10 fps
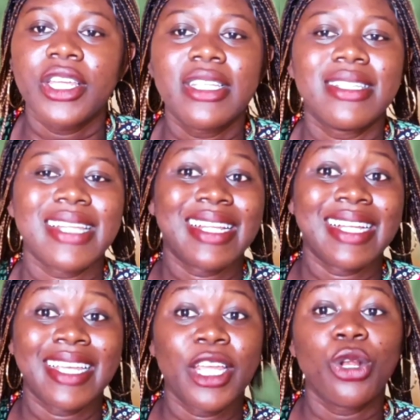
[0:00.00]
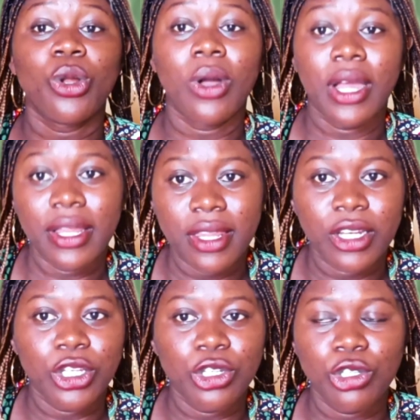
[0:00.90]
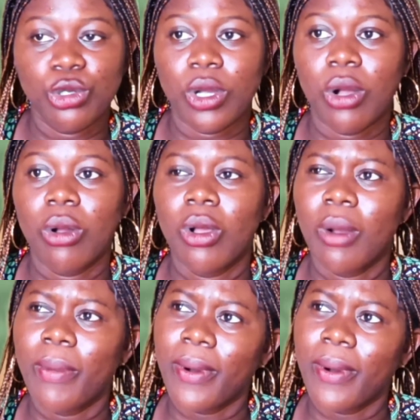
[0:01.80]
it started taking longer than usual.